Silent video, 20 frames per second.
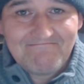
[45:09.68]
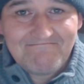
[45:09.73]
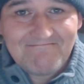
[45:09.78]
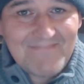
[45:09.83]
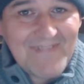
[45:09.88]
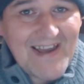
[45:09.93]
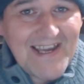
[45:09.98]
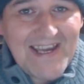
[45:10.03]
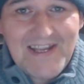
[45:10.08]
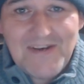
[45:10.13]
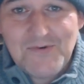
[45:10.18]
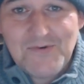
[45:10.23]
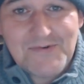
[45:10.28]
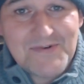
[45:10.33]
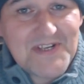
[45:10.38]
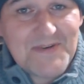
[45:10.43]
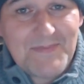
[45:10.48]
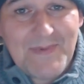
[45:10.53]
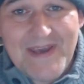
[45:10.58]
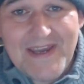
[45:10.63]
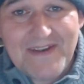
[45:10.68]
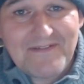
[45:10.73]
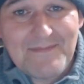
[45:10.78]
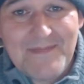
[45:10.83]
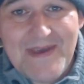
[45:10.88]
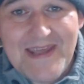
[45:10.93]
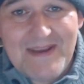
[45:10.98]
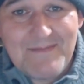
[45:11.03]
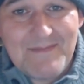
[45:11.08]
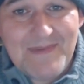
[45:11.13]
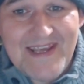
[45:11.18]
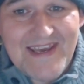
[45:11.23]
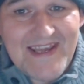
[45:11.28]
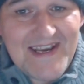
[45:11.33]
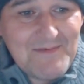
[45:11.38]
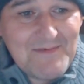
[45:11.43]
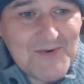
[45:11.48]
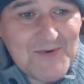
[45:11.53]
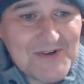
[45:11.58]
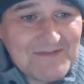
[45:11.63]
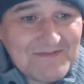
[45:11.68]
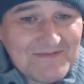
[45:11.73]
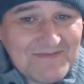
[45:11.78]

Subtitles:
I get no respect from anybody anymore.